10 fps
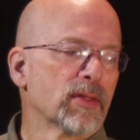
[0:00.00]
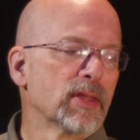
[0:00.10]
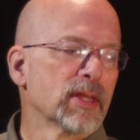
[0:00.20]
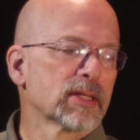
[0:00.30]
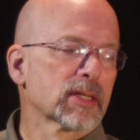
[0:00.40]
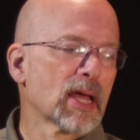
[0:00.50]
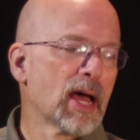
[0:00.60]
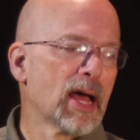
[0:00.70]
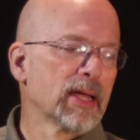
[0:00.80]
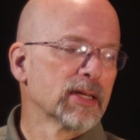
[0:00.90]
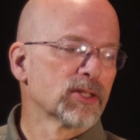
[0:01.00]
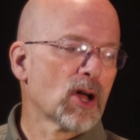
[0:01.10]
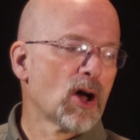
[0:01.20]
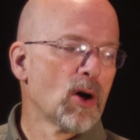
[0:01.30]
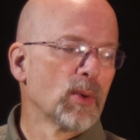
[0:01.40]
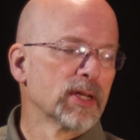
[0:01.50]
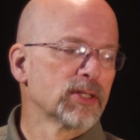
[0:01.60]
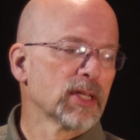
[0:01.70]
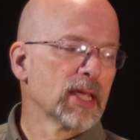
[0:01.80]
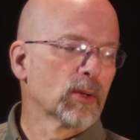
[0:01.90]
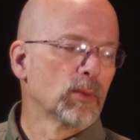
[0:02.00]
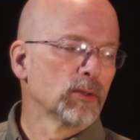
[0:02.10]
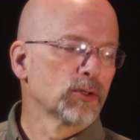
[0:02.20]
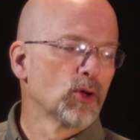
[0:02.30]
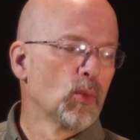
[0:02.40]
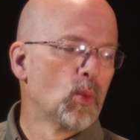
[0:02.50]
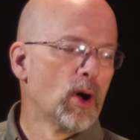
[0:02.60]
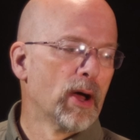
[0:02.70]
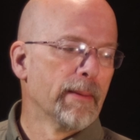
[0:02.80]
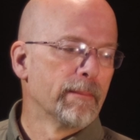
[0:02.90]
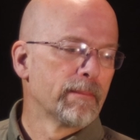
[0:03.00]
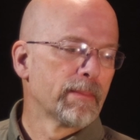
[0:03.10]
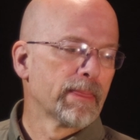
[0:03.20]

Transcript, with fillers: this guy is always equal to 1.